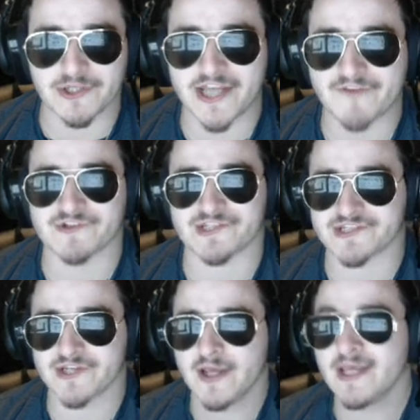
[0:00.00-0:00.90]
the
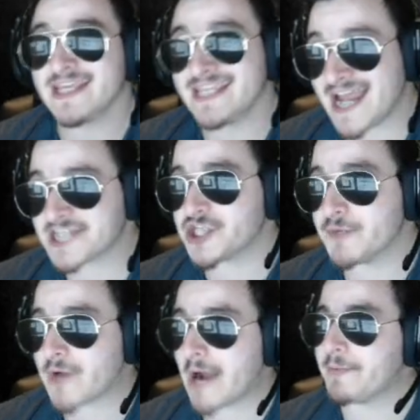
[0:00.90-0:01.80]
differences. Yes, you
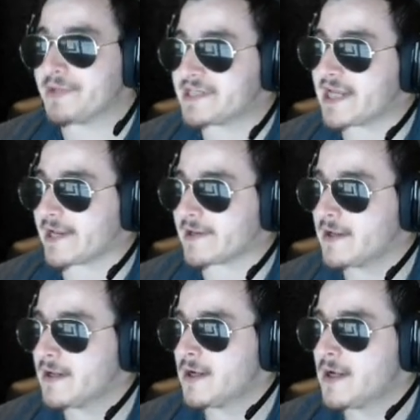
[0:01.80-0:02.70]
probably did.
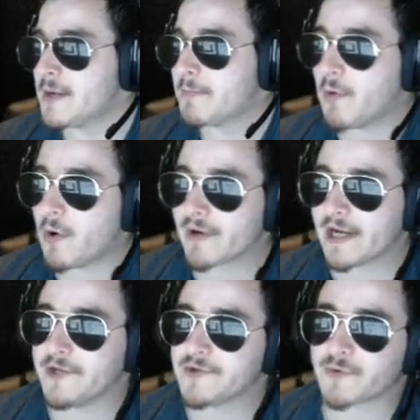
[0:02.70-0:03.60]
But what we're
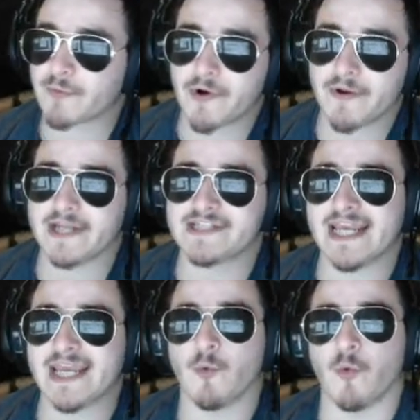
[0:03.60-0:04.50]
going to do is we're probably going to
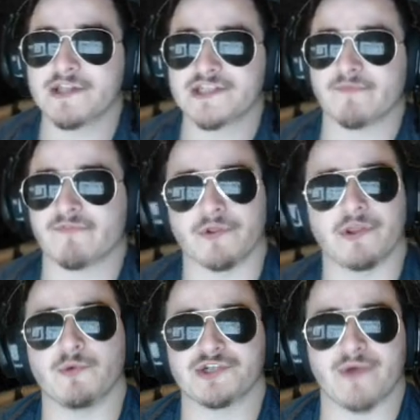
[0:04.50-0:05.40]
take it one step further
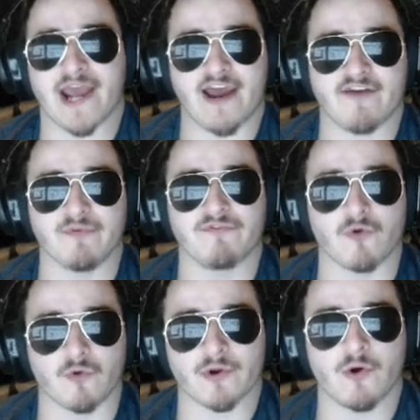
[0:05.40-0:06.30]
than what you have
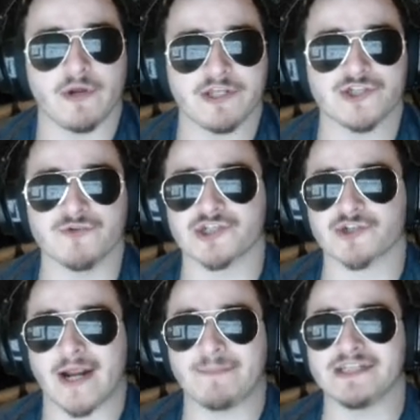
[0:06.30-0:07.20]
before. We're going to
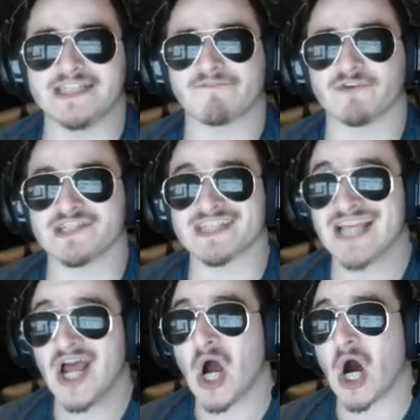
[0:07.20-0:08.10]
describe the differences
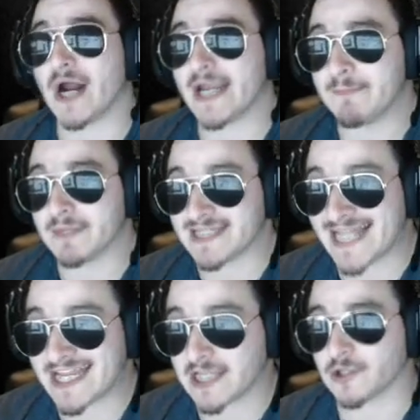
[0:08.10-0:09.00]
on a
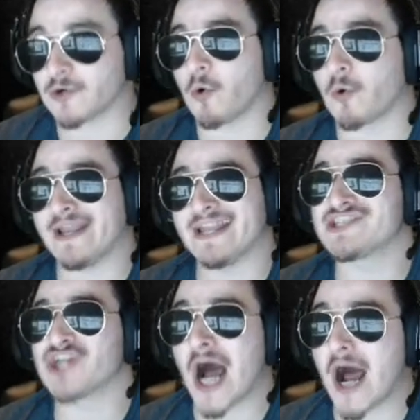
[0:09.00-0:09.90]
molecular or an
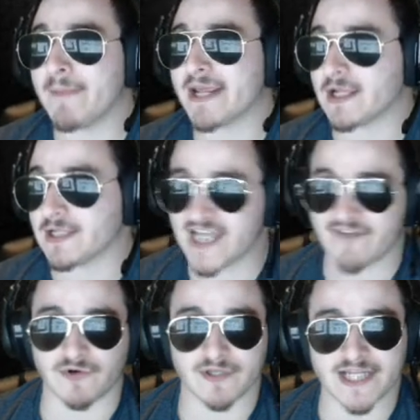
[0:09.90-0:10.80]
atomic
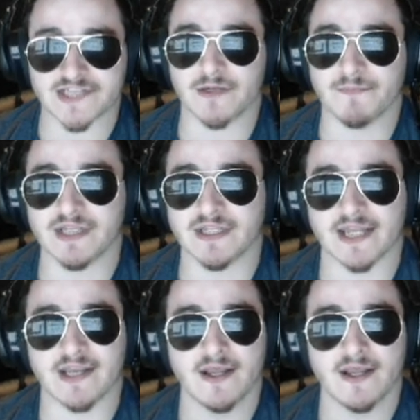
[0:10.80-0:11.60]
level. And that's something that,